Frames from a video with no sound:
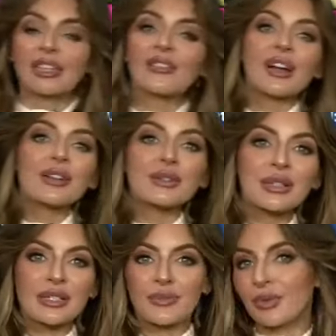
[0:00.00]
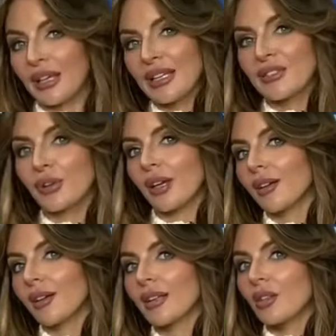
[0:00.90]
advisories in place for
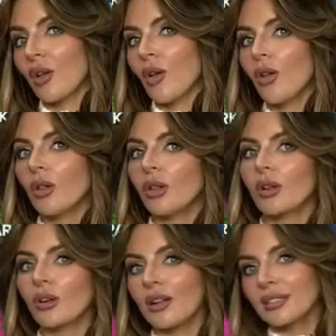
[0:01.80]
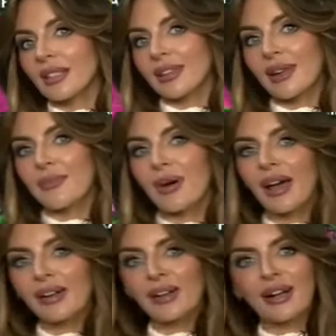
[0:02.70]
areas all across the Inland
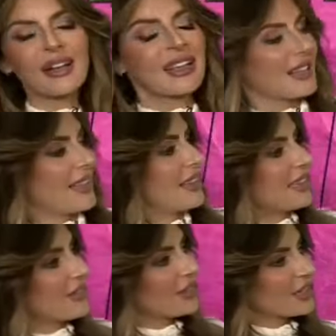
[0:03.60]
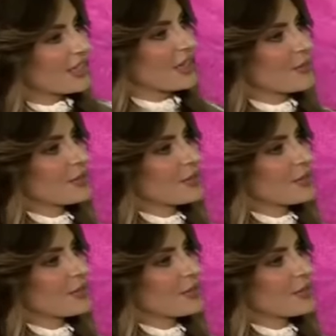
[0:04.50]
Empire and then even into some